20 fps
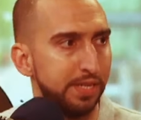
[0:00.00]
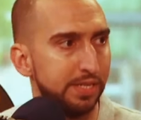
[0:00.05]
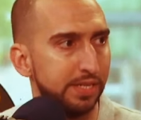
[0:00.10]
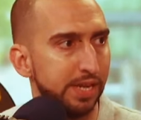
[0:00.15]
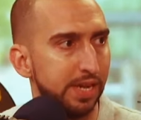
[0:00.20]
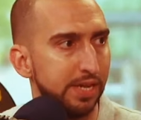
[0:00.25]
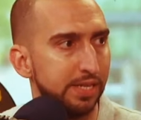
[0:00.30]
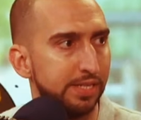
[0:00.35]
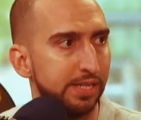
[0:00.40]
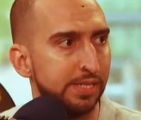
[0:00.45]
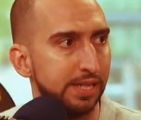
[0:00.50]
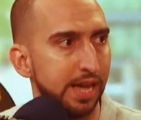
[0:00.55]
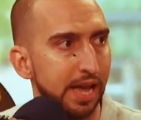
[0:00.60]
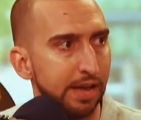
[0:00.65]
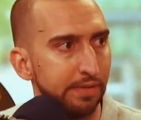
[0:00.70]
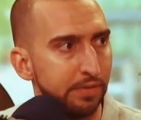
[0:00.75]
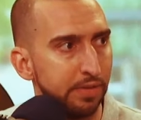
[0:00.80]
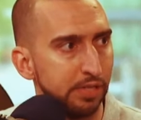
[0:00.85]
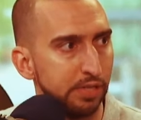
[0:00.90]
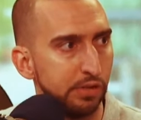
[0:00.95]
of me says it's
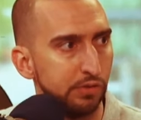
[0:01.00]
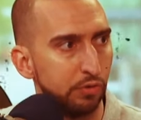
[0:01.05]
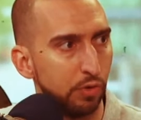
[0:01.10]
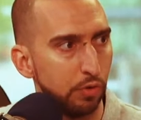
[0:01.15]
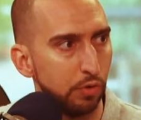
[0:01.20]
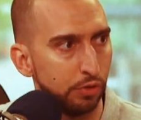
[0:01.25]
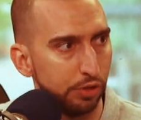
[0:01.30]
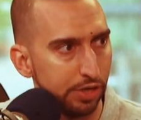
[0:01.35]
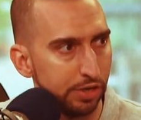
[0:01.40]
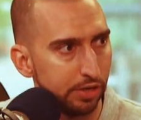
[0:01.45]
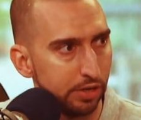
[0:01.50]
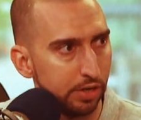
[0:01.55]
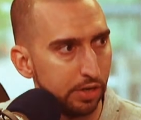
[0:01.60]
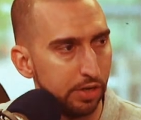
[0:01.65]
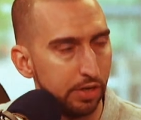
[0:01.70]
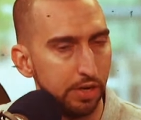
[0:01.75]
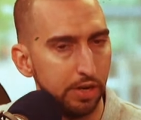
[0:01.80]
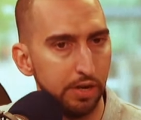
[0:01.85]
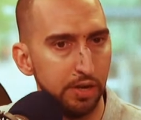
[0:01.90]
obviously Rozier.